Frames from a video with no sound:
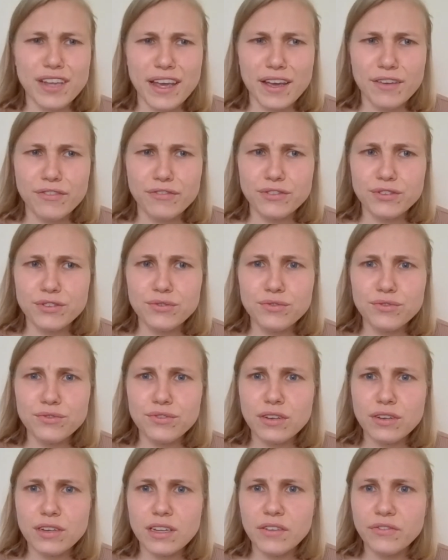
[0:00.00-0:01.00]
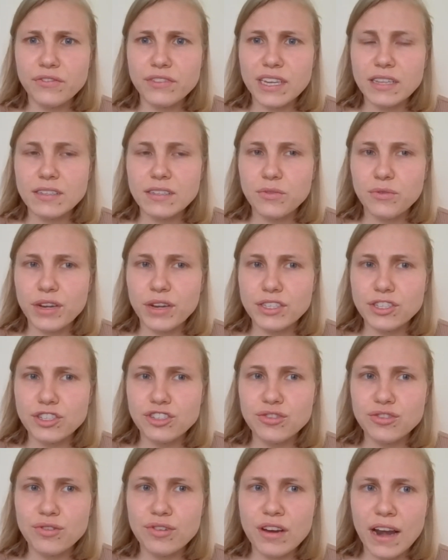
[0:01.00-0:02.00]
have to give that question
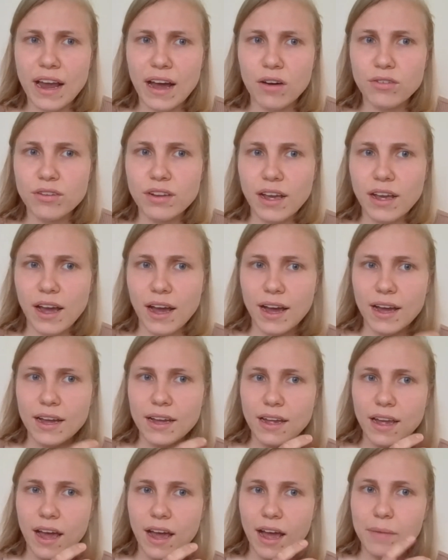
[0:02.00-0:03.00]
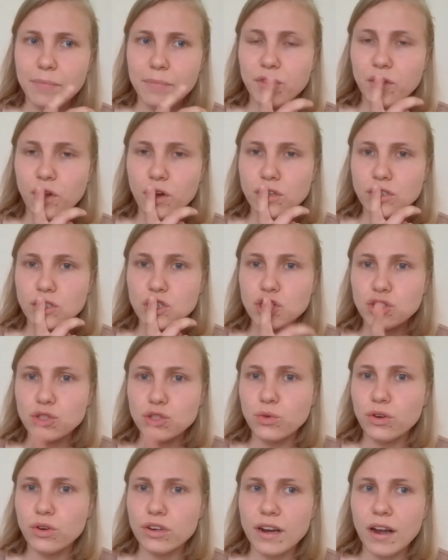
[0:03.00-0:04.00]
to Claudia. I'm not
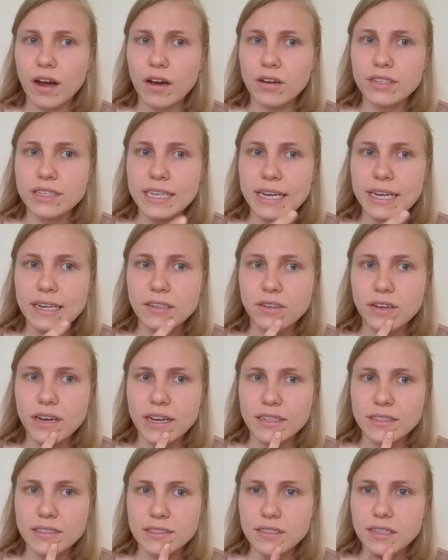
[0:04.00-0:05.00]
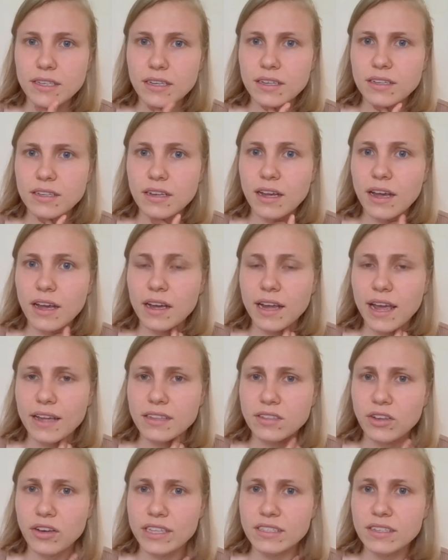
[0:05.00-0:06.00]
sure. Claudia, can you ask that?
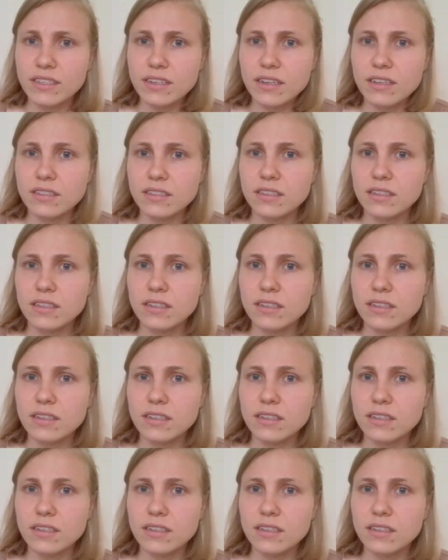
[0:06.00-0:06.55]
Can you answer that?